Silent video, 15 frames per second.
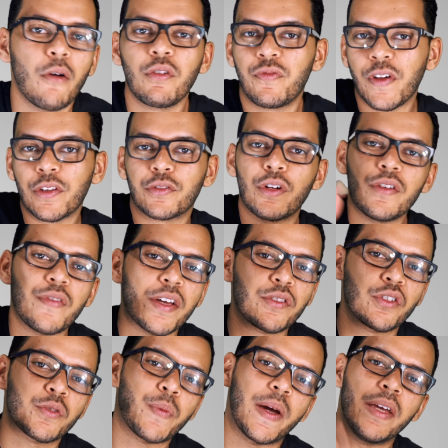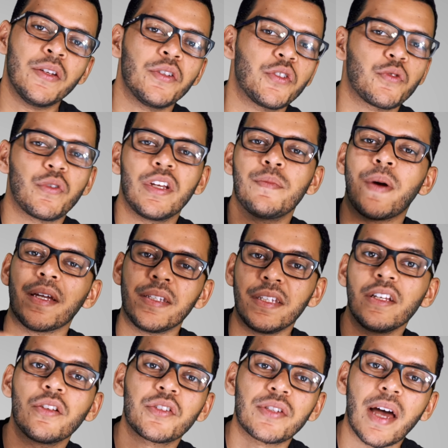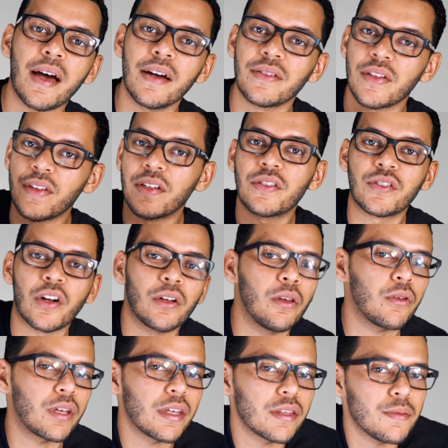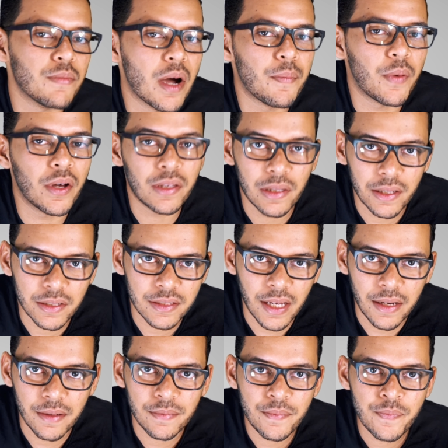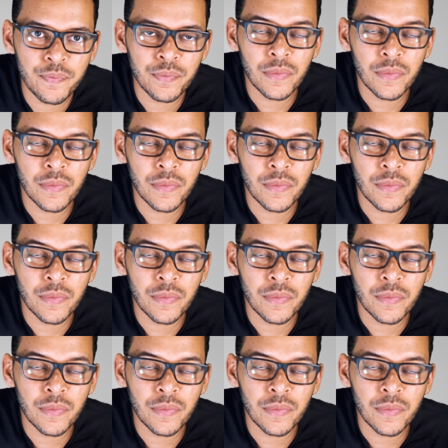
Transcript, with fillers: I would filter investors by industry, by deal size, and then start looking them up on LinkedIn.